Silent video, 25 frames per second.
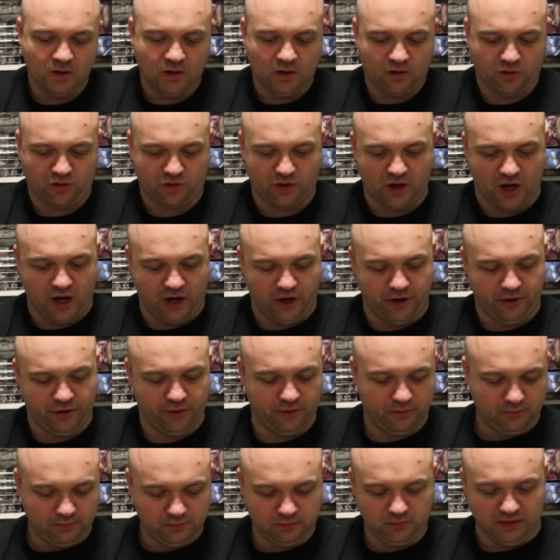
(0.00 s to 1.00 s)

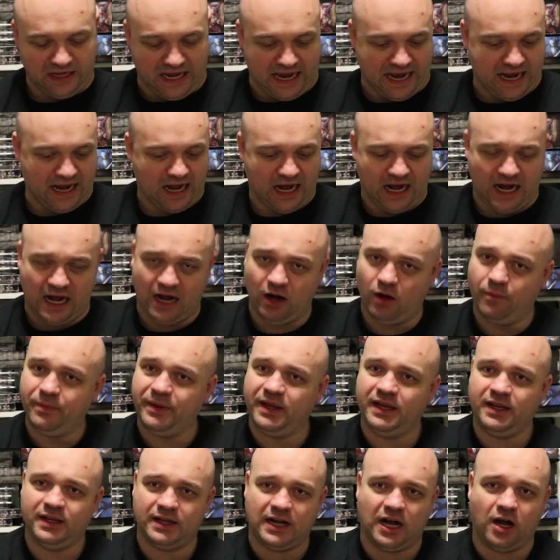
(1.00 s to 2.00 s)
So yeah, I'll
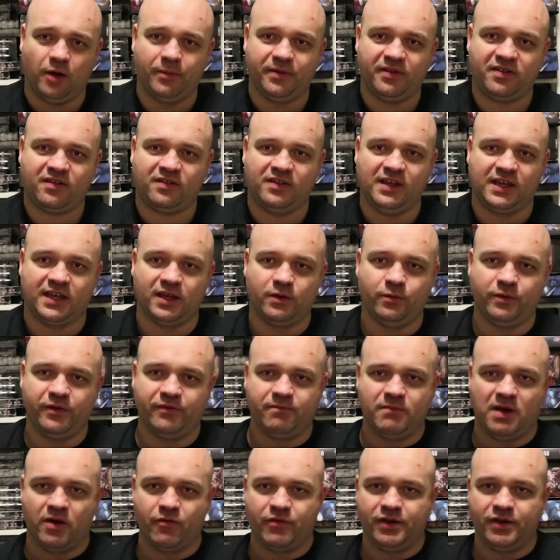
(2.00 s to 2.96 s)
be I'll be sticking with my